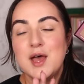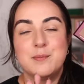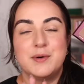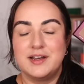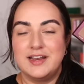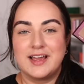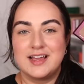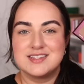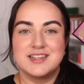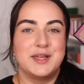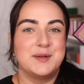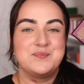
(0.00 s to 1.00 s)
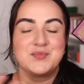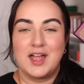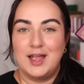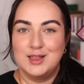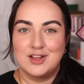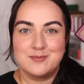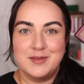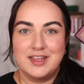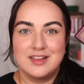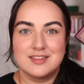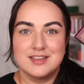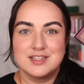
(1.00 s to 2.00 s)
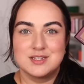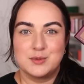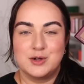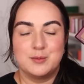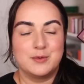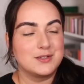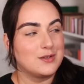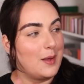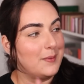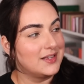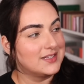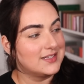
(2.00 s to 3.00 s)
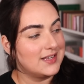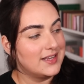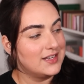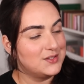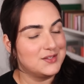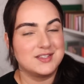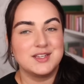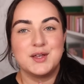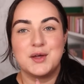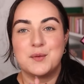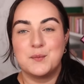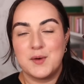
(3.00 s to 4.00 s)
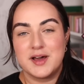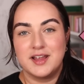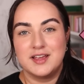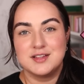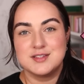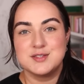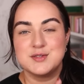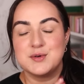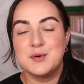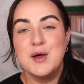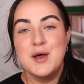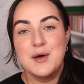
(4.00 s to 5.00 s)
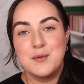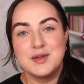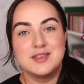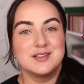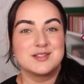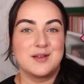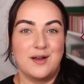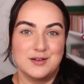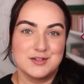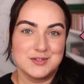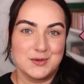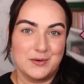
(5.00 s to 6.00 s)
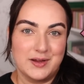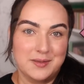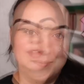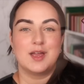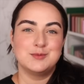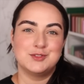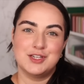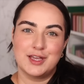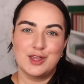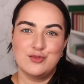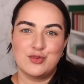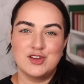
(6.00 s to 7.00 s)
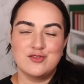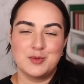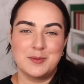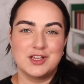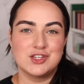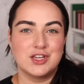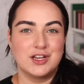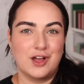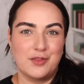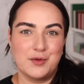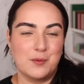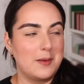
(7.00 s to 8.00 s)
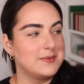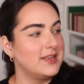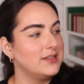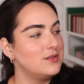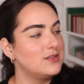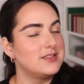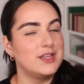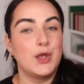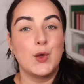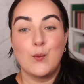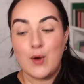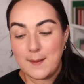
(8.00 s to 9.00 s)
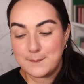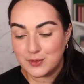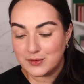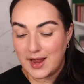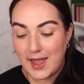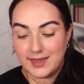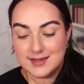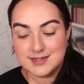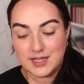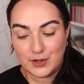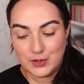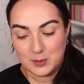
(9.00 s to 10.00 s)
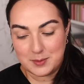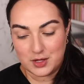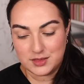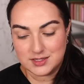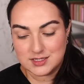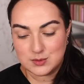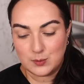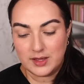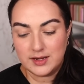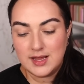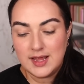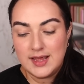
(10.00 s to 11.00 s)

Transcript: but like I said I love making things wearable, so I'm excited to see what I can do with this color story. I'm checking for information on their website to see what more I can tell you about this one.